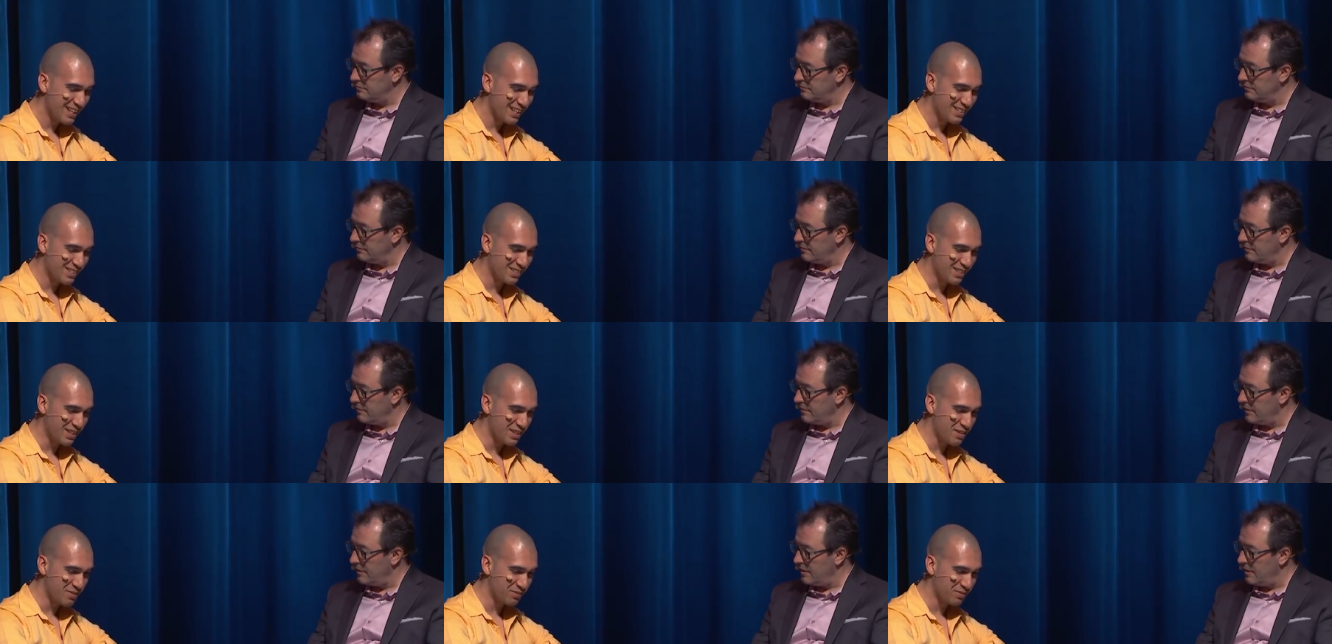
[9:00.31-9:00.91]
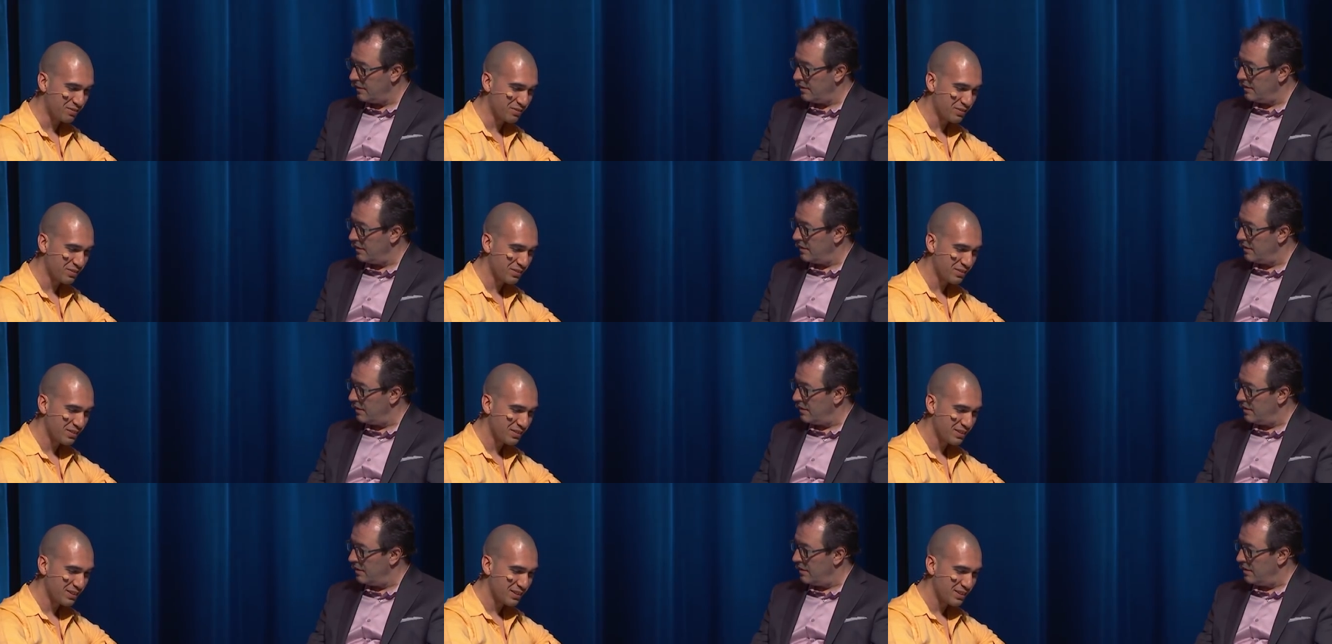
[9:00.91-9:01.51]
Speaker 1: it's um,
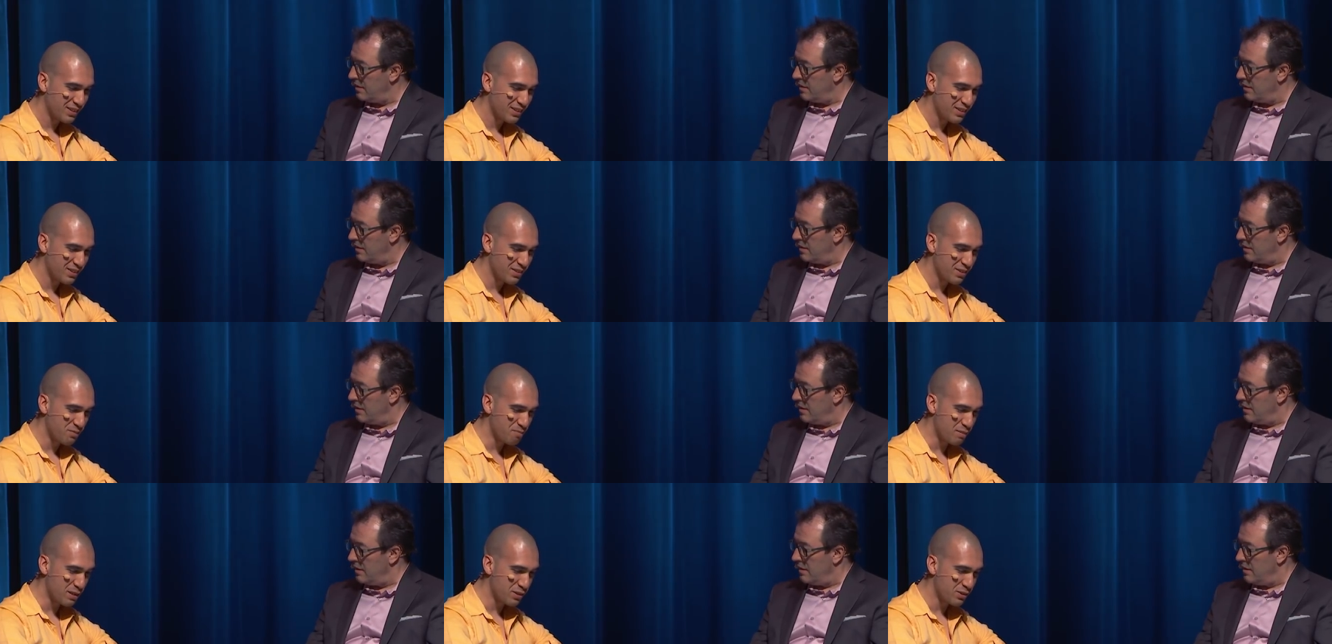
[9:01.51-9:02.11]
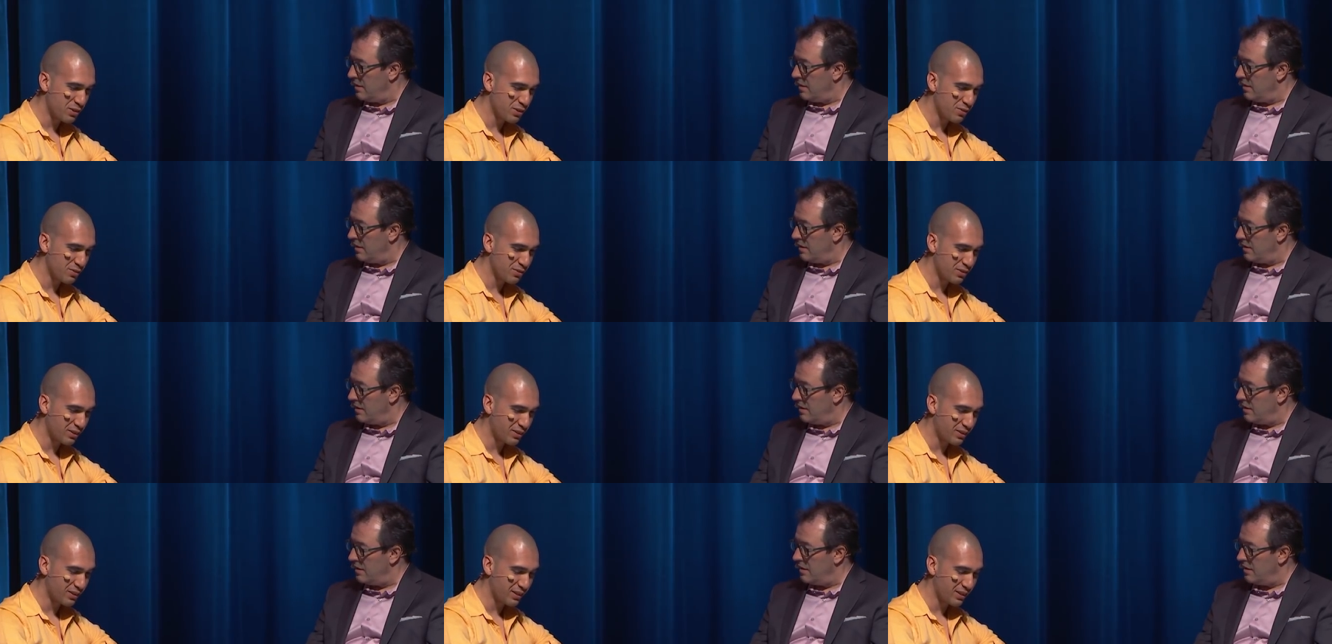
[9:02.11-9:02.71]
my shoes
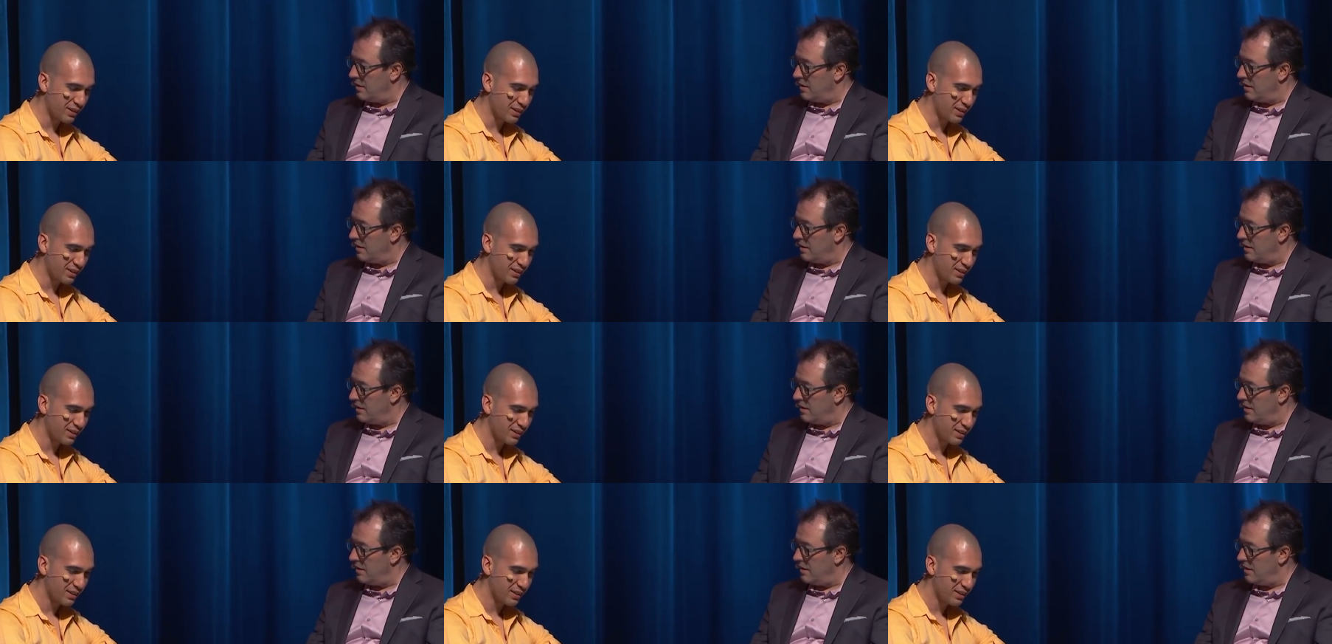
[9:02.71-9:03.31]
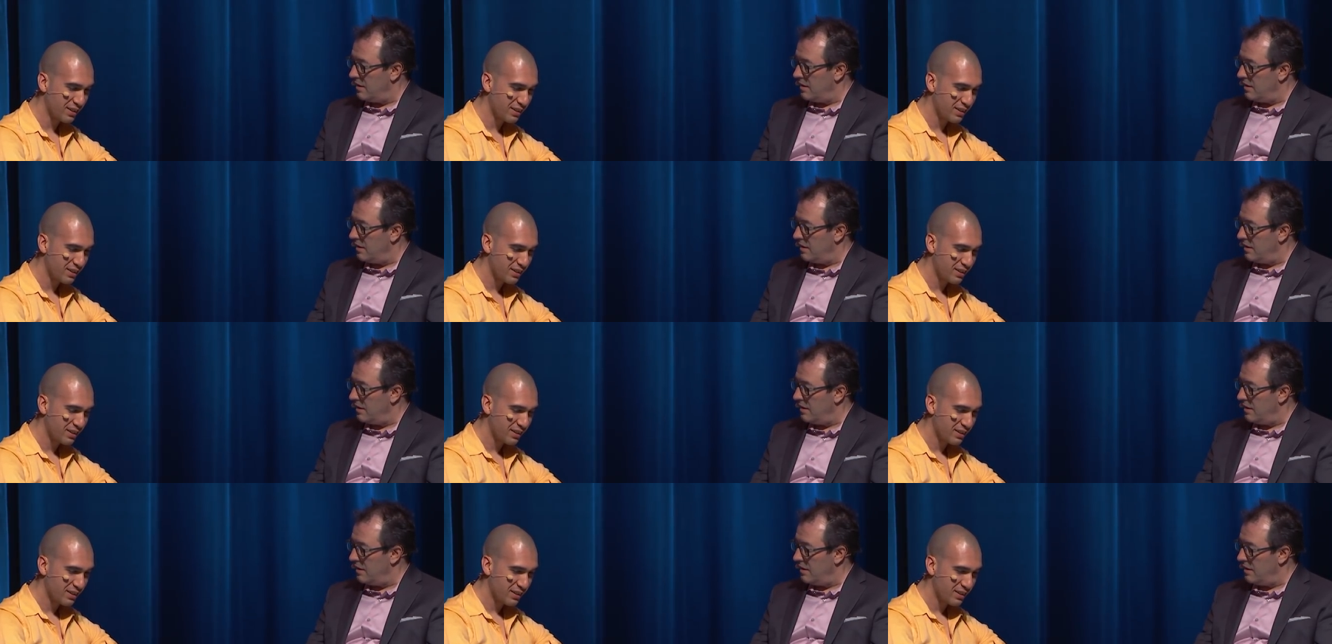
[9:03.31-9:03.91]
are uh,
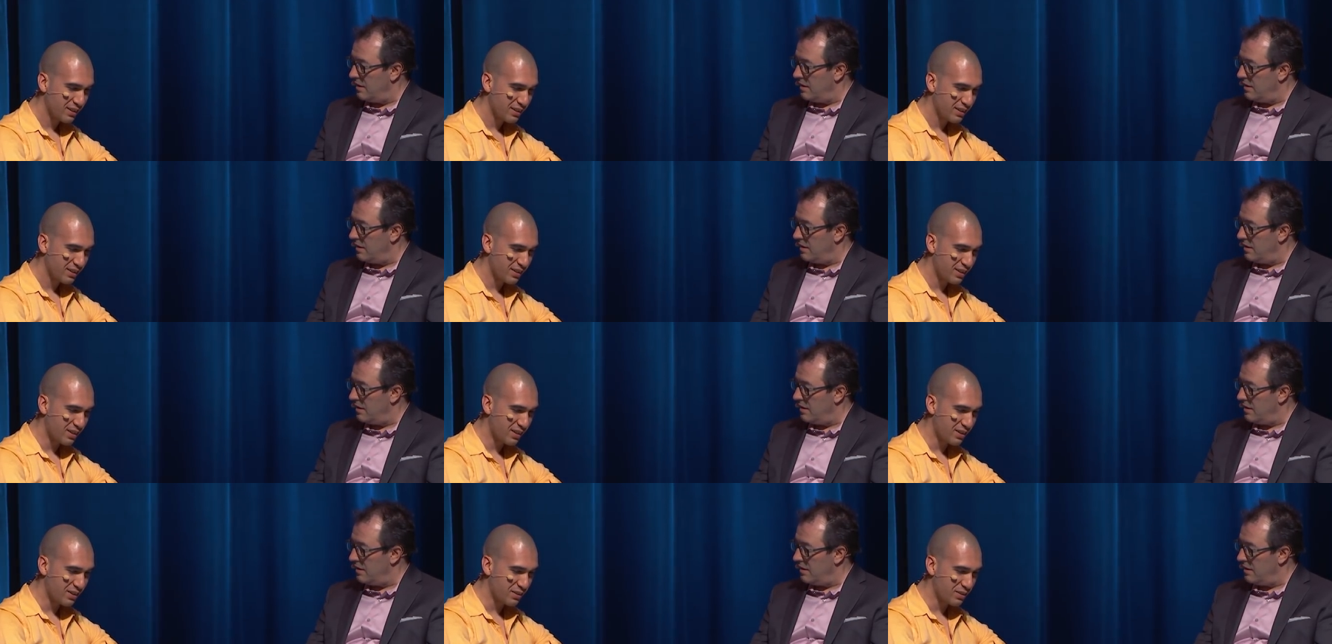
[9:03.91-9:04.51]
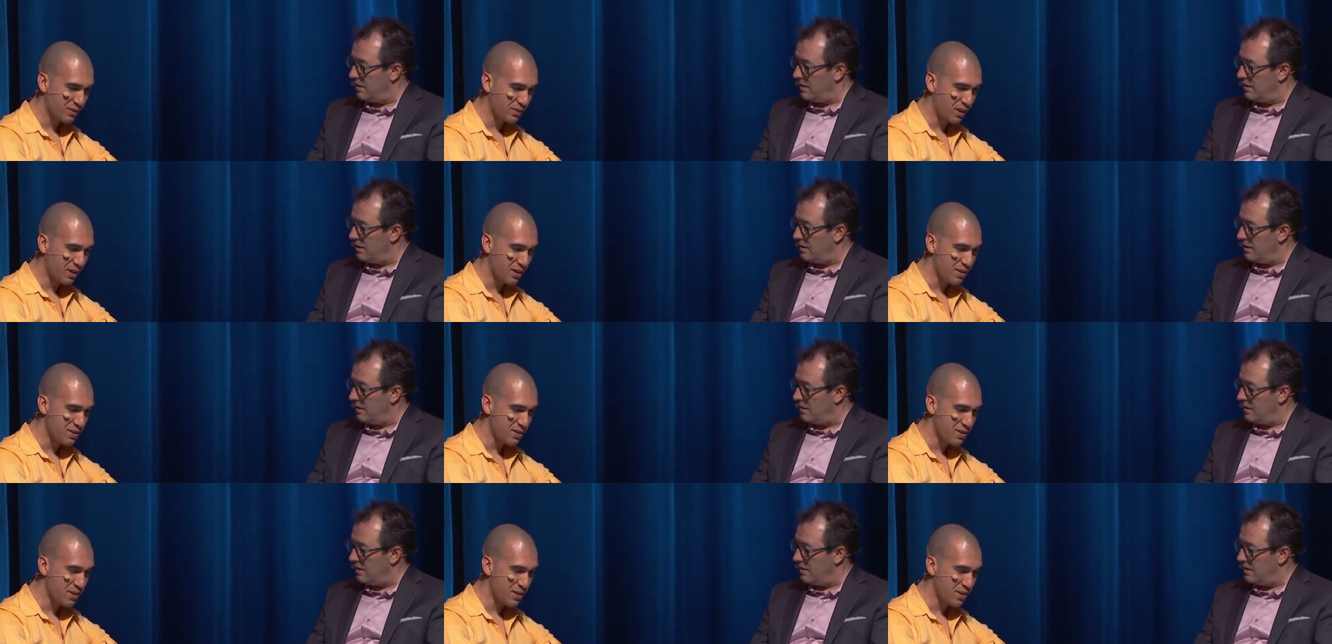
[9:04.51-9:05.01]
are on,